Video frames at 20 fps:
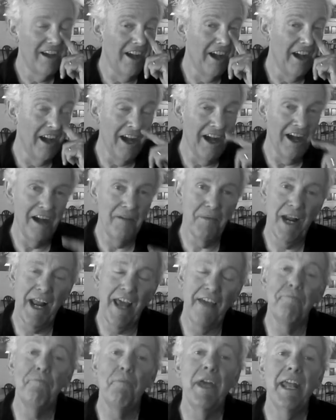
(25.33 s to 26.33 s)
Uh, but
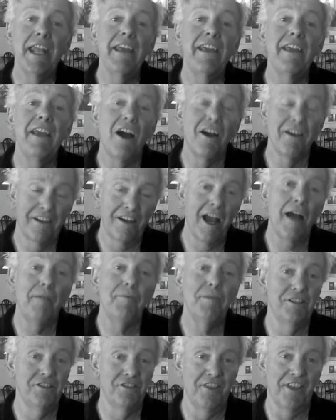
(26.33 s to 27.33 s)
I have many uh,
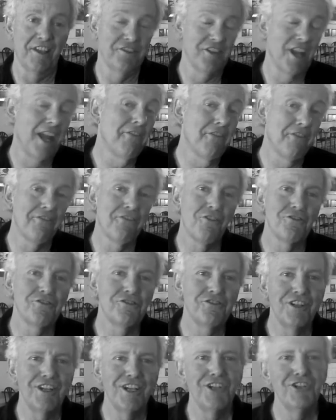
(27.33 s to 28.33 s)
copies of this. I have a
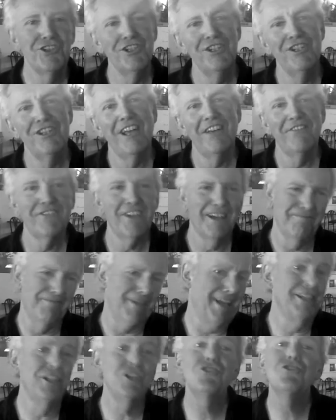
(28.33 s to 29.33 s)
first edition, I've got
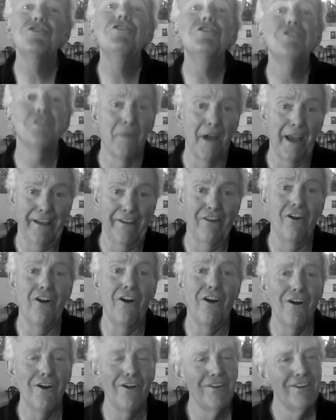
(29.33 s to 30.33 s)
editions in my
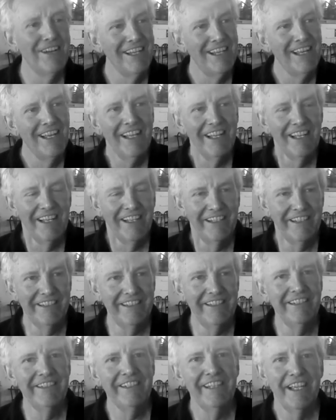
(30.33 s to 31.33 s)
car,
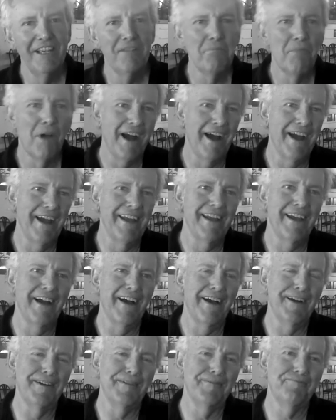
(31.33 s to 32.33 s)
in my
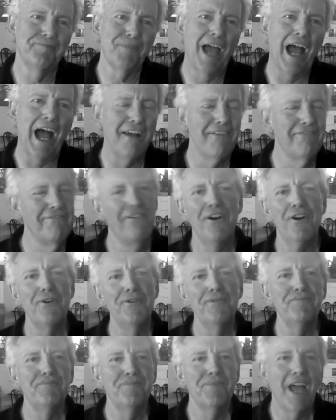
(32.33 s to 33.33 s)
uh,
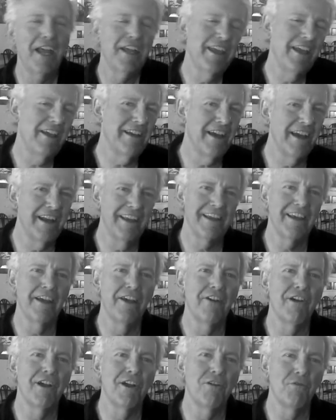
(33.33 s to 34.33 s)
iPhone. I kind of
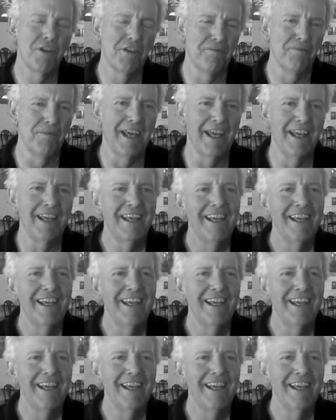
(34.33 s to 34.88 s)
carry it with me.